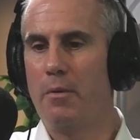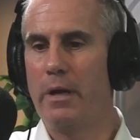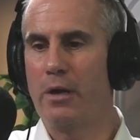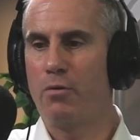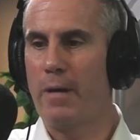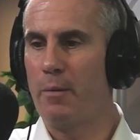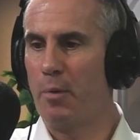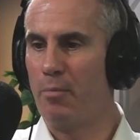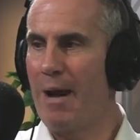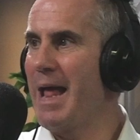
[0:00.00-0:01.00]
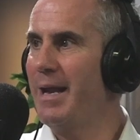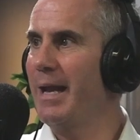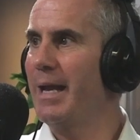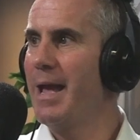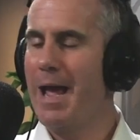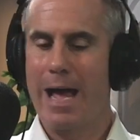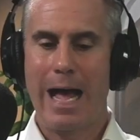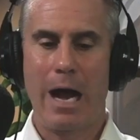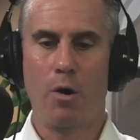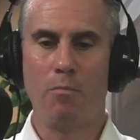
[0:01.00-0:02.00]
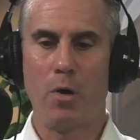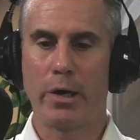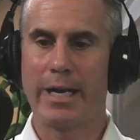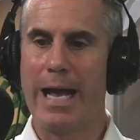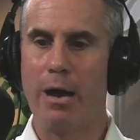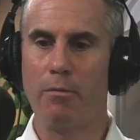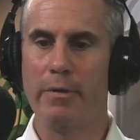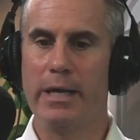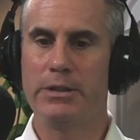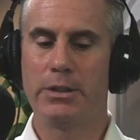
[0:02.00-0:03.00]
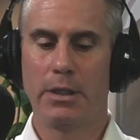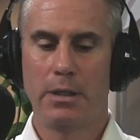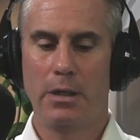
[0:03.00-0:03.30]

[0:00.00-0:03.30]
incredible branding, our market outreach,